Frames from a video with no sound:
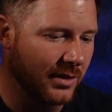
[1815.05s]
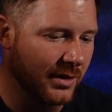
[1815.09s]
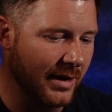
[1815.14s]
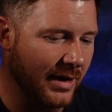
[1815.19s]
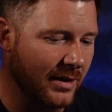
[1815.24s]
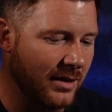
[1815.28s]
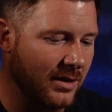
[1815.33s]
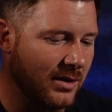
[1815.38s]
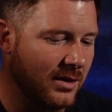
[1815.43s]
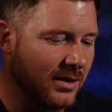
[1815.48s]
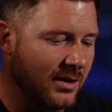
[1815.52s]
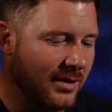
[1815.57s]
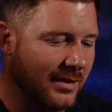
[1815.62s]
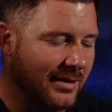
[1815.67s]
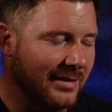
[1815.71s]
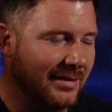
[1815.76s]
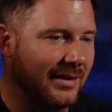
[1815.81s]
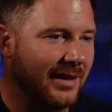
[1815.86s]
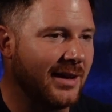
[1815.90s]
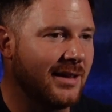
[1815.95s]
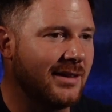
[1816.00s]
and
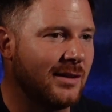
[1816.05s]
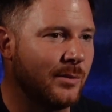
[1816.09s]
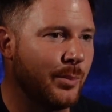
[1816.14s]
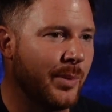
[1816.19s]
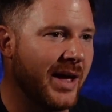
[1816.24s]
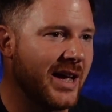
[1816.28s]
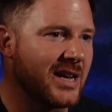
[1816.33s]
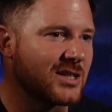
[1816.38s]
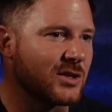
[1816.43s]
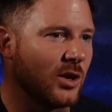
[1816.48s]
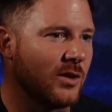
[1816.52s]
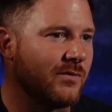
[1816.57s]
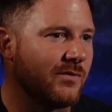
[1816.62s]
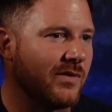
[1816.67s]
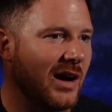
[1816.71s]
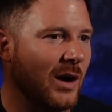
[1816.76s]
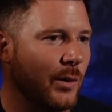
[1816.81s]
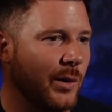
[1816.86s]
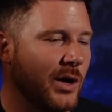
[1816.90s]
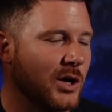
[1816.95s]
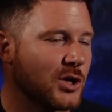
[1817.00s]
lend based on
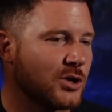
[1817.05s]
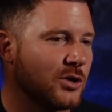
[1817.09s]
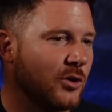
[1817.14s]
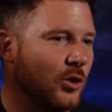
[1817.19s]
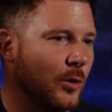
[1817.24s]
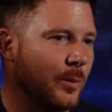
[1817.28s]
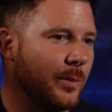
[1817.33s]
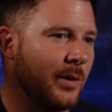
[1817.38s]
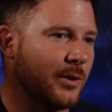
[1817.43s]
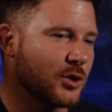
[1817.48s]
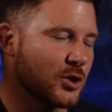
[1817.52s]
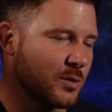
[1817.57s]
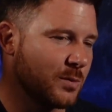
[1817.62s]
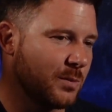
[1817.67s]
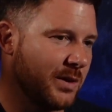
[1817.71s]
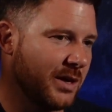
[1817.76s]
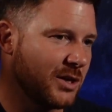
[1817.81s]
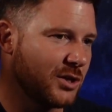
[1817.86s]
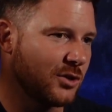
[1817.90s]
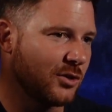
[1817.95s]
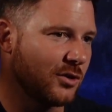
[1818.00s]
valuation and not purchase
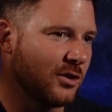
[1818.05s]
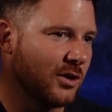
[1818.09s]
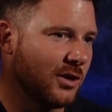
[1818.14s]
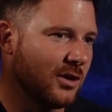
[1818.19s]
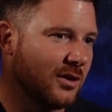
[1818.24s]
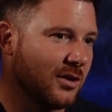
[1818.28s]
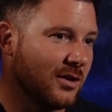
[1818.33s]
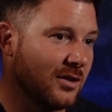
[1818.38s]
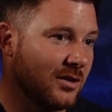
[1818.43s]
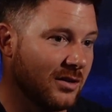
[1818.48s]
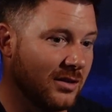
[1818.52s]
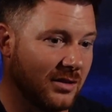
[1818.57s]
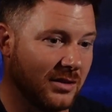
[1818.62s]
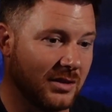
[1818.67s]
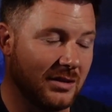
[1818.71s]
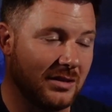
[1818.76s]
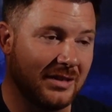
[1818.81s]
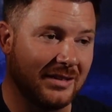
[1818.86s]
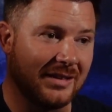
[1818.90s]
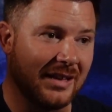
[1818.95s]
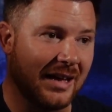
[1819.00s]
price, you're
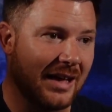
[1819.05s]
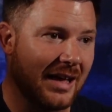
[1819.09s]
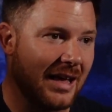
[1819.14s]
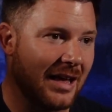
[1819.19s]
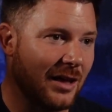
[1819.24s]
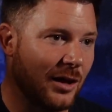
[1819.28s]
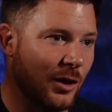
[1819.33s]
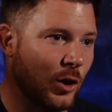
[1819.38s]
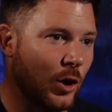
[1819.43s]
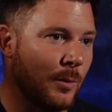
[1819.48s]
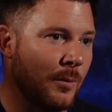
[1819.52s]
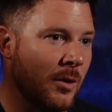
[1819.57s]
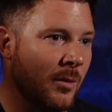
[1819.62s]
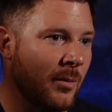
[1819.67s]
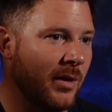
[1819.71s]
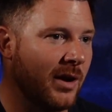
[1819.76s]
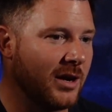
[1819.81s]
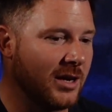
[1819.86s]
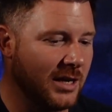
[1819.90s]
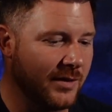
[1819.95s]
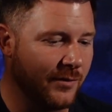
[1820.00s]
needing a hell of a lot more
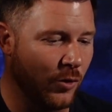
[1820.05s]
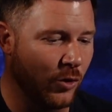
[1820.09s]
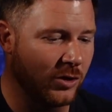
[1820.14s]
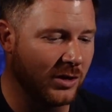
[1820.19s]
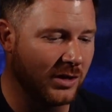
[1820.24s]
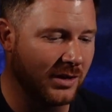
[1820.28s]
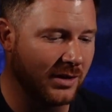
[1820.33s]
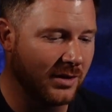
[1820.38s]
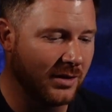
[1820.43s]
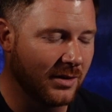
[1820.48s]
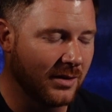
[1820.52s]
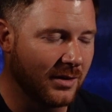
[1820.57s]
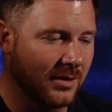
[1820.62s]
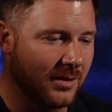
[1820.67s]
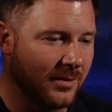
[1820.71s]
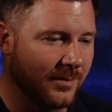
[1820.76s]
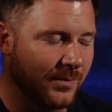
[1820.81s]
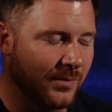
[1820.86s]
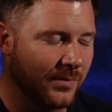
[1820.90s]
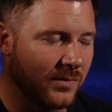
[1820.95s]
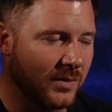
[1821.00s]
money. You've already
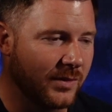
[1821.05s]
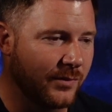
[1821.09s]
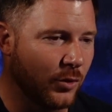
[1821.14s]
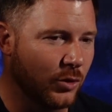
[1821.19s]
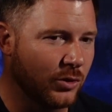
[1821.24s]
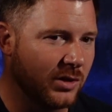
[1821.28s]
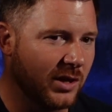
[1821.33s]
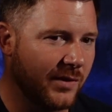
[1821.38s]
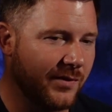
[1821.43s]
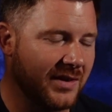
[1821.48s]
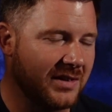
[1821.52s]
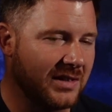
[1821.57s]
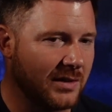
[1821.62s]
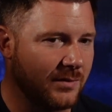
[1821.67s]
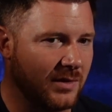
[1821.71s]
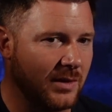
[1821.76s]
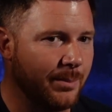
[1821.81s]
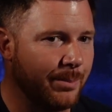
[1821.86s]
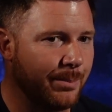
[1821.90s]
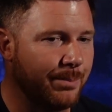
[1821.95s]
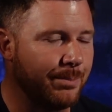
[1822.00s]

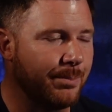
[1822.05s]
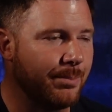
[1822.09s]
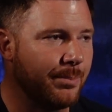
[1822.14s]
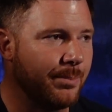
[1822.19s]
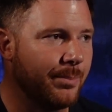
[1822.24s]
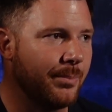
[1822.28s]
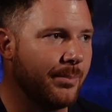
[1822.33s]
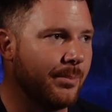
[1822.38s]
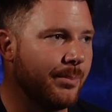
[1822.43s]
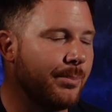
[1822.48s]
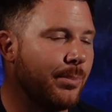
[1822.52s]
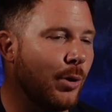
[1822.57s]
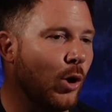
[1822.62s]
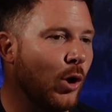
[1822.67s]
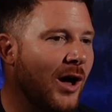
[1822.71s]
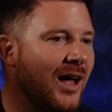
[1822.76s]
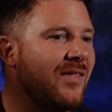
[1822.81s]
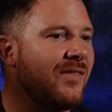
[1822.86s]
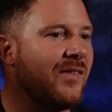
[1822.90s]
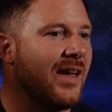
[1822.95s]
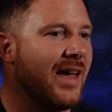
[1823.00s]
effectively bought
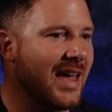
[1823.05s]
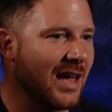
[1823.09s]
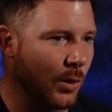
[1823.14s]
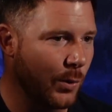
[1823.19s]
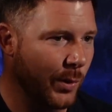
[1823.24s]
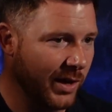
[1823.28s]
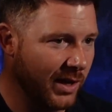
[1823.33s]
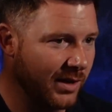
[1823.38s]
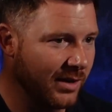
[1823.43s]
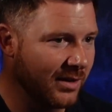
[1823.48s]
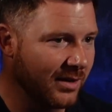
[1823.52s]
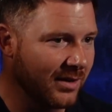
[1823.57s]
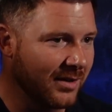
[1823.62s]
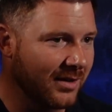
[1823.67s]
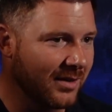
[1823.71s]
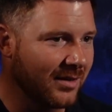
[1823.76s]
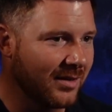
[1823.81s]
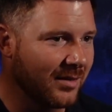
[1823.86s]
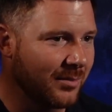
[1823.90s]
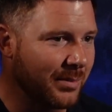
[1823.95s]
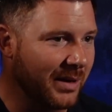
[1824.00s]
in the equity
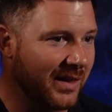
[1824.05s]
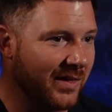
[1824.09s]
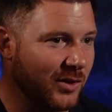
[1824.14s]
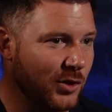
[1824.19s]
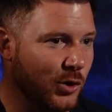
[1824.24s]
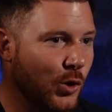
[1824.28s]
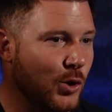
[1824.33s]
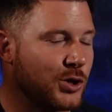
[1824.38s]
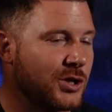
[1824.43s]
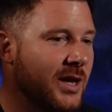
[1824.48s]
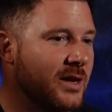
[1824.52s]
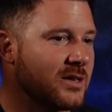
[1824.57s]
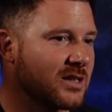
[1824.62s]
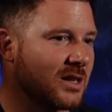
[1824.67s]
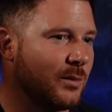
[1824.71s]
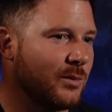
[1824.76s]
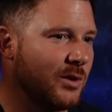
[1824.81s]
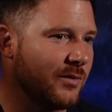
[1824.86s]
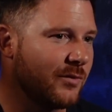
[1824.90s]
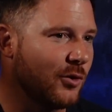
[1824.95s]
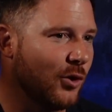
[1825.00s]
by the huge
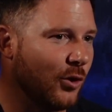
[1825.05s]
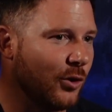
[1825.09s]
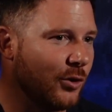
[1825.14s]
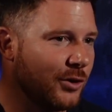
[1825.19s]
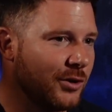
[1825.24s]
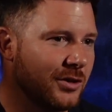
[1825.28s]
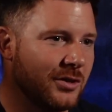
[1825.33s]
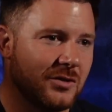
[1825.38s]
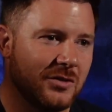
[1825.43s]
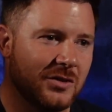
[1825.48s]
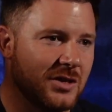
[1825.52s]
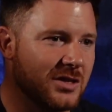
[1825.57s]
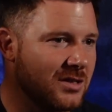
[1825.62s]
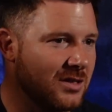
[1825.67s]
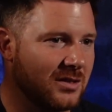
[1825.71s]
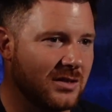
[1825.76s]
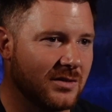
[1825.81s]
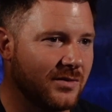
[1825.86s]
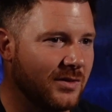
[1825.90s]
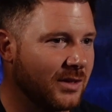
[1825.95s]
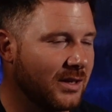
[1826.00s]
discount you've got. You just
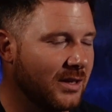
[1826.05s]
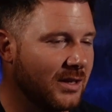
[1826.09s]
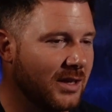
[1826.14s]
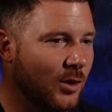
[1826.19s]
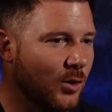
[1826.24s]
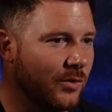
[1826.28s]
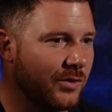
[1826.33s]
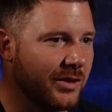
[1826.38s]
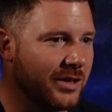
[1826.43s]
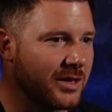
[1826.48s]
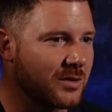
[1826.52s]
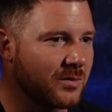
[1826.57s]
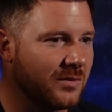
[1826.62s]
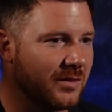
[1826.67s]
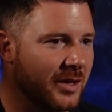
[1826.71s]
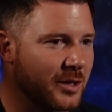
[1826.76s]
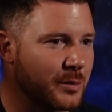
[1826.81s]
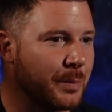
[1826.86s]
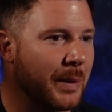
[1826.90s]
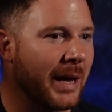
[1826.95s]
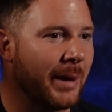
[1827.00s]
need to fucking get over
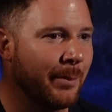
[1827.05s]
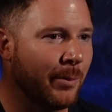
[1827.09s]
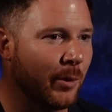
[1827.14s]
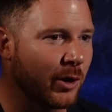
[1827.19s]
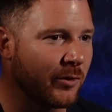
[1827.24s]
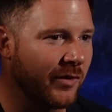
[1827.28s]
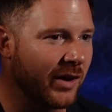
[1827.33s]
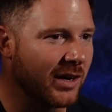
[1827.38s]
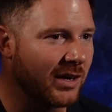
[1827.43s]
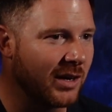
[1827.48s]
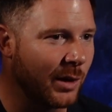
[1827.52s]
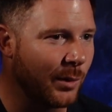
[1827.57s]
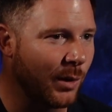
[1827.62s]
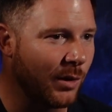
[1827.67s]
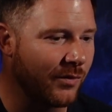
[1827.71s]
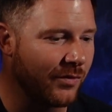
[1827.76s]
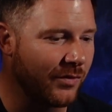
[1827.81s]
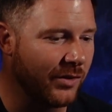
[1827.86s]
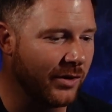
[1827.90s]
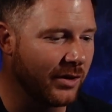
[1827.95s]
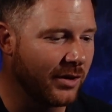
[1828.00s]
this pain point right now
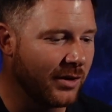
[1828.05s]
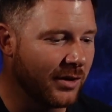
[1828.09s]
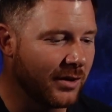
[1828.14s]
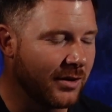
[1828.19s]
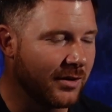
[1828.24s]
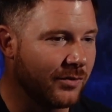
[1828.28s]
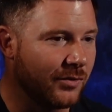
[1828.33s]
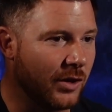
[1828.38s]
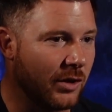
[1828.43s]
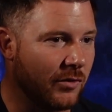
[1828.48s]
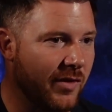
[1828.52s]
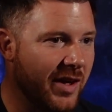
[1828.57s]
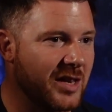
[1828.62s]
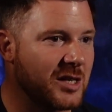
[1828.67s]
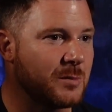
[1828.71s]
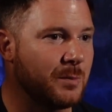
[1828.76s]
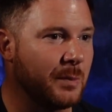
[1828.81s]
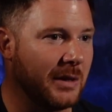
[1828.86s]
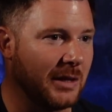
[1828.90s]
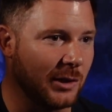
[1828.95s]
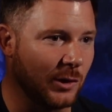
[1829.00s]
of the rents
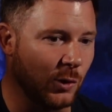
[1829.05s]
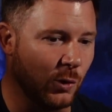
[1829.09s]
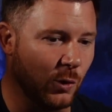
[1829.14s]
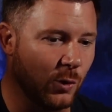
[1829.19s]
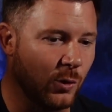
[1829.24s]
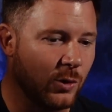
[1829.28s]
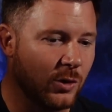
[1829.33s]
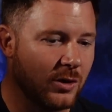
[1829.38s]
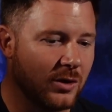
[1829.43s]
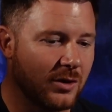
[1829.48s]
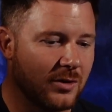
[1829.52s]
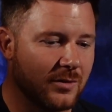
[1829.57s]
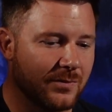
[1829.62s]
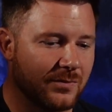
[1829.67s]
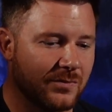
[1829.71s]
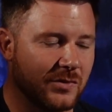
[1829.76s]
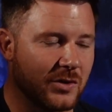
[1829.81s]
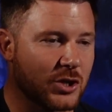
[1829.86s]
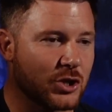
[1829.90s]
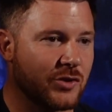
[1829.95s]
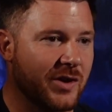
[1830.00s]
being low,
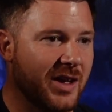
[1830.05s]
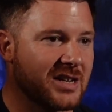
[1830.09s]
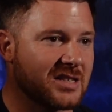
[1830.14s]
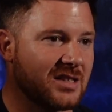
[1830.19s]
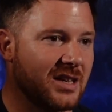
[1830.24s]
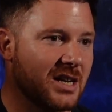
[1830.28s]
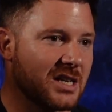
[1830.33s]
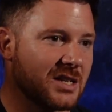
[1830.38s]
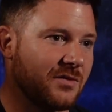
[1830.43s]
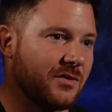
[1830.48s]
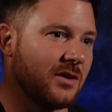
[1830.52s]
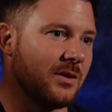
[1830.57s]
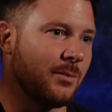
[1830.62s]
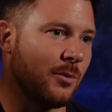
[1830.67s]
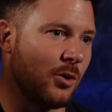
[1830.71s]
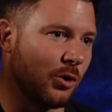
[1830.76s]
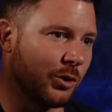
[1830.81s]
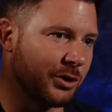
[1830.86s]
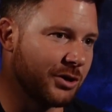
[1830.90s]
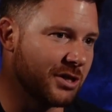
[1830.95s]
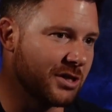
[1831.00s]
the stress test for the
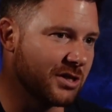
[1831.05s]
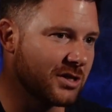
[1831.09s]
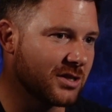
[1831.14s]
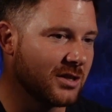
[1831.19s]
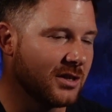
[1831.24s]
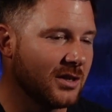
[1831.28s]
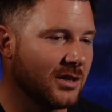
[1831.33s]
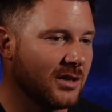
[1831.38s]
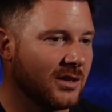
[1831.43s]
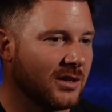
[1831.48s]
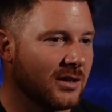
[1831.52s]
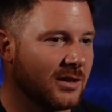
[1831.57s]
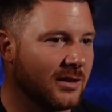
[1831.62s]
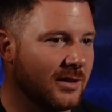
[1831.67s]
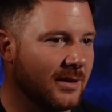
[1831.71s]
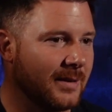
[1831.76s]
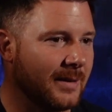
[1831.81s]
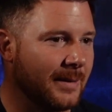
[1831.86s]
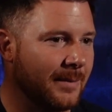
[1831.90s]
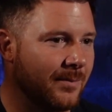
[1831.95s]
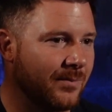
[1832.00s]
mortgages,
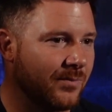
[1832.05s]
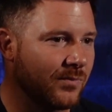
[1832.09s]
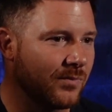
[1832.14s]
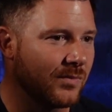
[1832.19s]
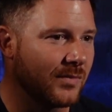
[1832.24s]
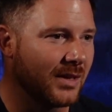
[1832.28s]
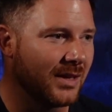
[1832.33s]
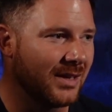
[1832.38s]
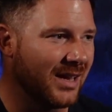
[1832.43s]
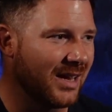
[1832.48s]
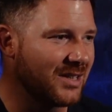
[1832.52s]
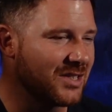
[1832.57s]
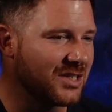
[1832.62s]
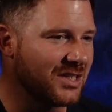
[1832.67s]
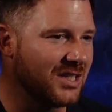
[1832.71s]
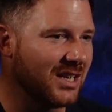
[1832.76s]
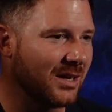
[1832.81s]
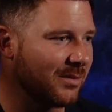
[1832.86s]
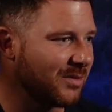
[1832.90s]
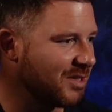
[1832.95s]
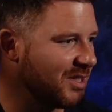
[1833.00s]
and
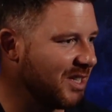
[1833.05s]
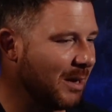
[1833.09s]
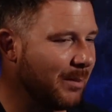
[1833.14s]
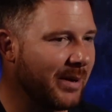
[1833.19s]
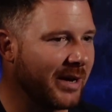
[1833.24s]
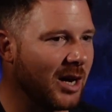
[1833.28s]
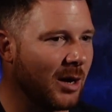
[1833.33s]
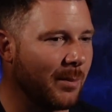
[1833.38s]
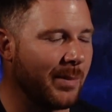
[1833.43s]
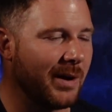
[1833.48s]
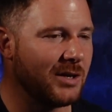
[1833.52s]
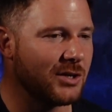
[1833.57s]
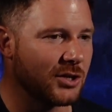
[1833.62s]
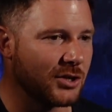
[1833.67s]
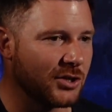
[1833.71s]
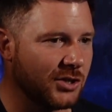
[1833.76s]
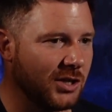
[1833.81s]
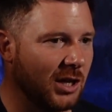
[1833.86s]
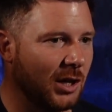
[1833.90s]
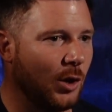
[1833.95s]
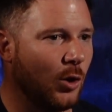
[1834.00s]
see a bigger picture,
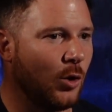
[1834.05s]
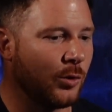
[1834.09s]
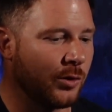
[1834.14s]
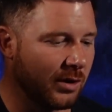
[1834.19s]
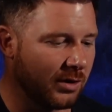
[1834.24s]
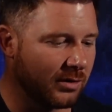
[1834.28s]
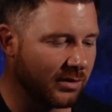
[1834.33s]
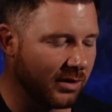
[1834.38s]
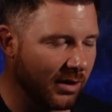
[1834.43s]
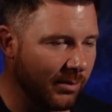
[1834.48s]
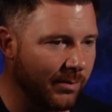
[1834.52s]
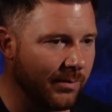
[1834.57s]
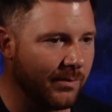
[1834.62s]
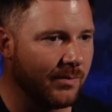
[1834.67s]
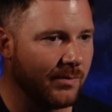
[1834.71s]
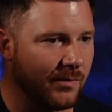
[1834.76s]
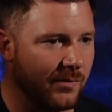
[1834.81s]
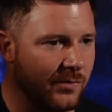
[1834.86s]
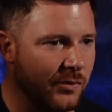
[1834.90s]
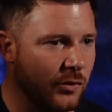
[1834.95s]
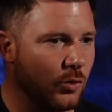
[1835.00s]
see a longer term
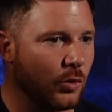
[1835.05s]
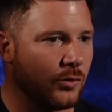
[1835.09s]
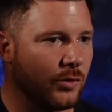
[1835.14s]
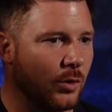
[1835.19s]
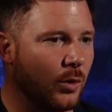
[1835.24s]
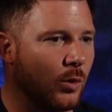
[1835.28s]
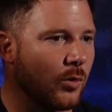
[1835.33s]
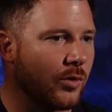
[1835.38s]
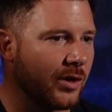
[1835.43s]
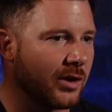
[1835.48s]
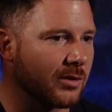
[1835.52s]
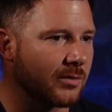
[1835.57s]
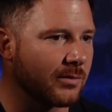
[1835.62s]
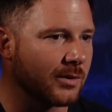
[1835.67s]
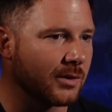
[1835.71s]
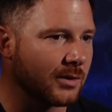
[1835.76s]
view on the whole thing.